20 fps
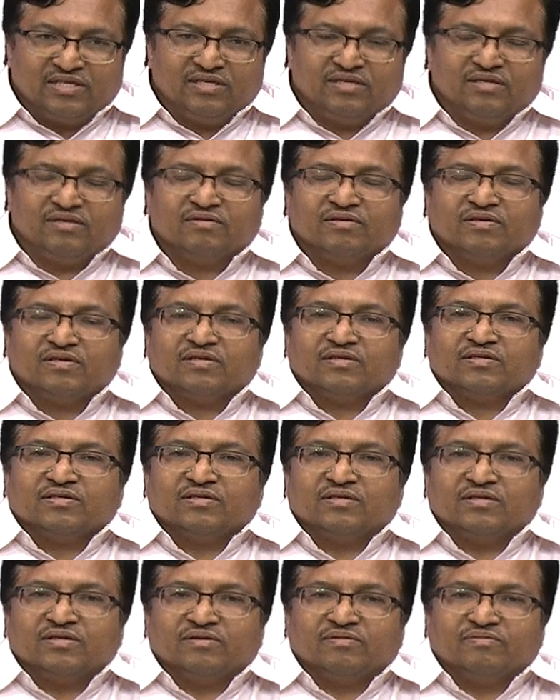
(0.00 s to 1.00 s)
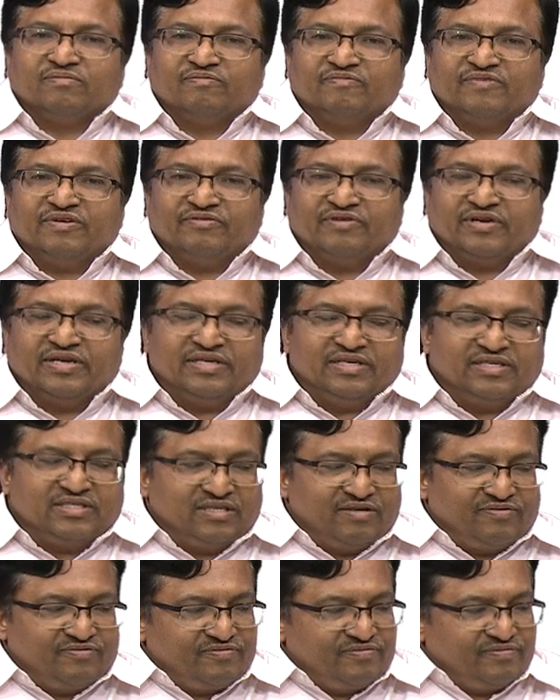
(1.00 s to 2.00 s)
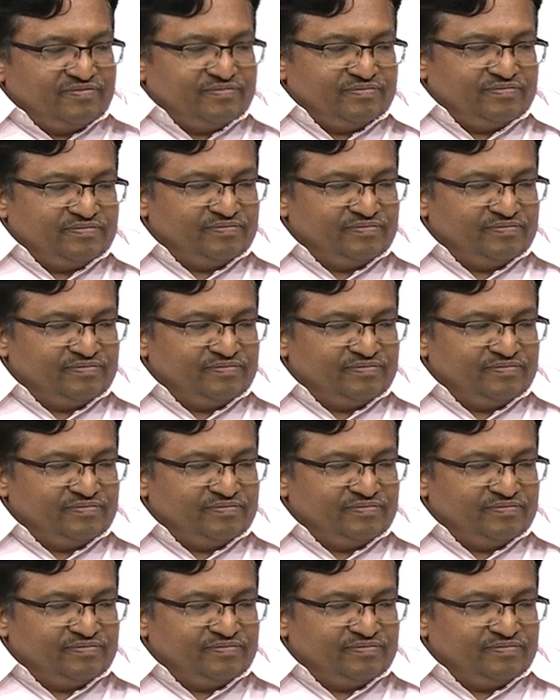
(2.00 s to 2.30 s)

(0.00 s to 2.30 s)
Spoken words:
the waveguide itself.